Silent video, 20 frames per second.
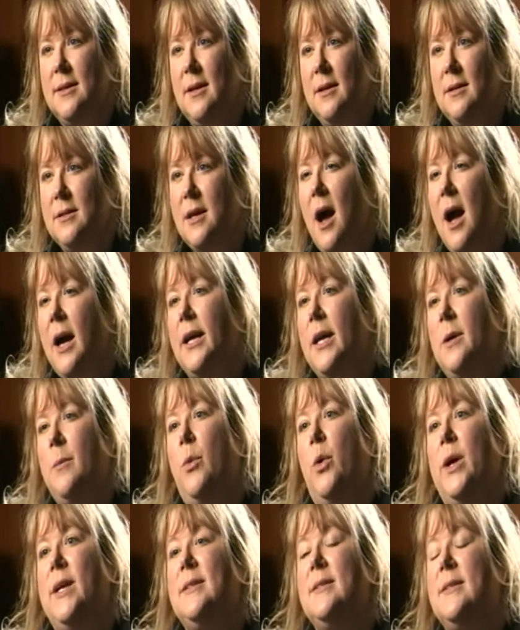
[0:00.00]
talking
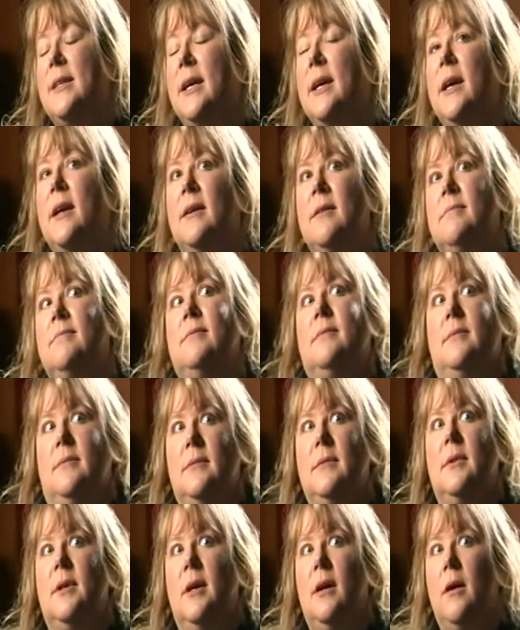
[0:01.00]
points that can
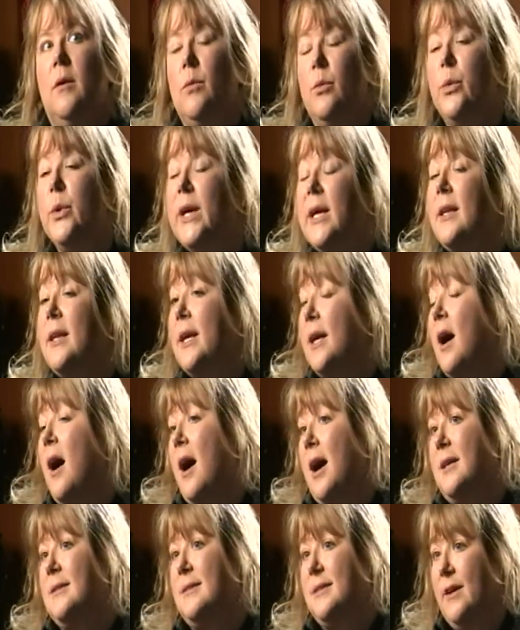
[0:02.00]
really
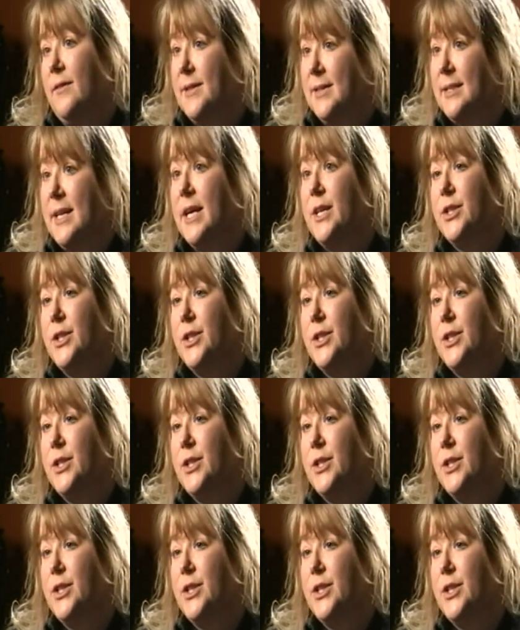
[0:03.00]
cause devastation